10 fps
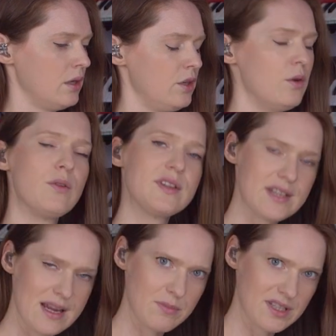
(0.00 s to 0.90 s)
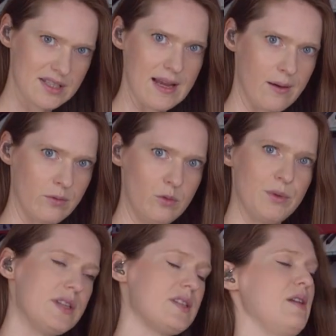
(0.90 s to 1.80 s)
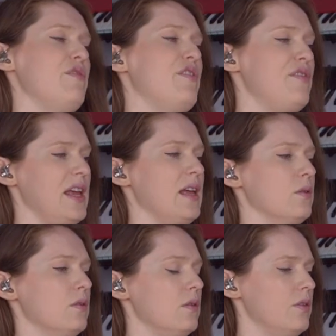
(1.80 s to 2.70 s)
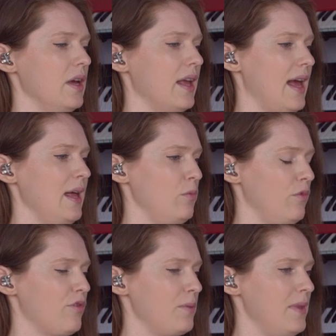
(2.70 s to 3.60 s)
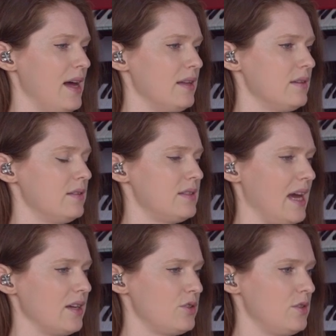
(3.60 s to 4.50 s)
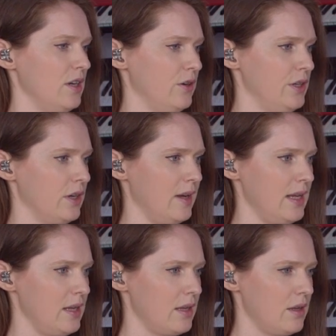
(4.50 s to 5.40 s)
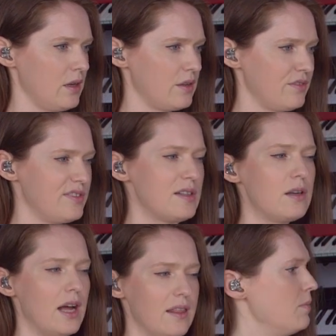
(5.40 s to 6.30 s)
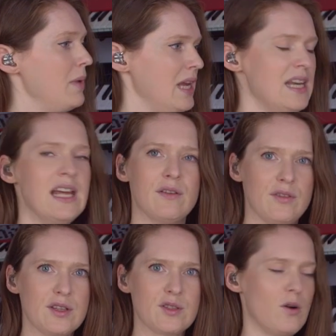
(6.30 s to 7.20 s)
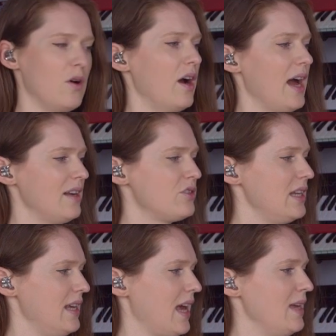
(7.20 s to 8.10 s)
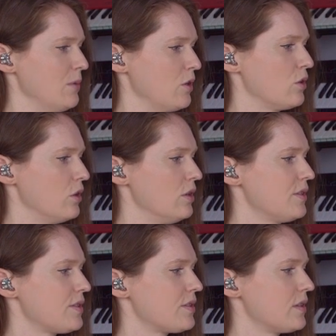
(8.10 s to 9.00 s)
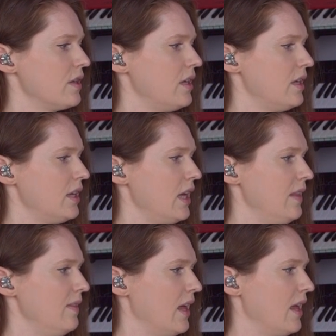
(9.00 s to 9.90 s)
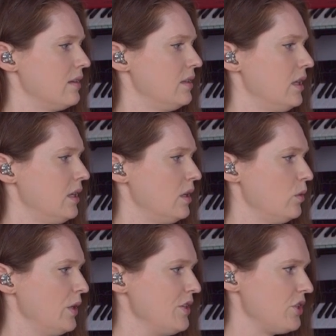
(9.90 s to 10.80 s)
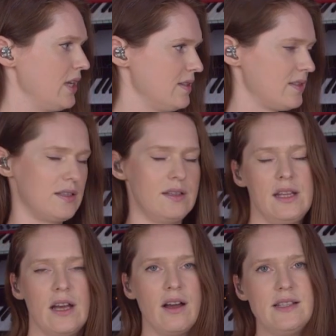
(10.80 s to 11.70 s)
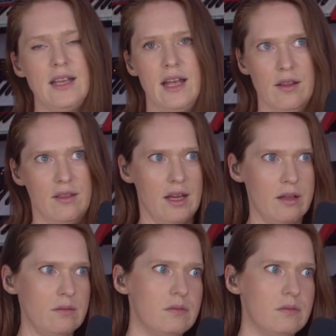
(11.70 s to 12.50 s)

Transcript: not the same sound, but the same feel that came from that texture. And I feel like the meaning of the song actually came across in that, which is the idea that